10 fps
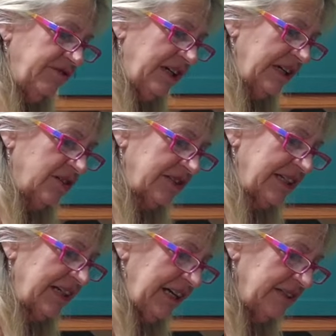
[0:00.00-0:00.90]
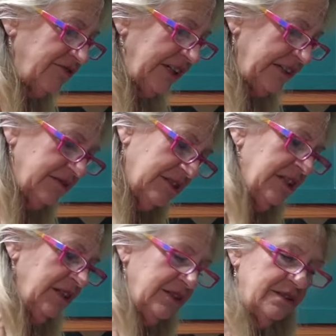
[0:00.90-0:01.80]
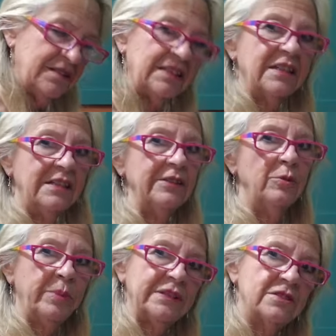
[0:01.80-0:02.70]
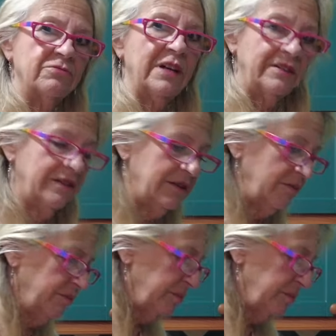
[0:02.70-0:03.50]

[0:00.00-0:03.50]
fine because I kind of like dinky little bits rather than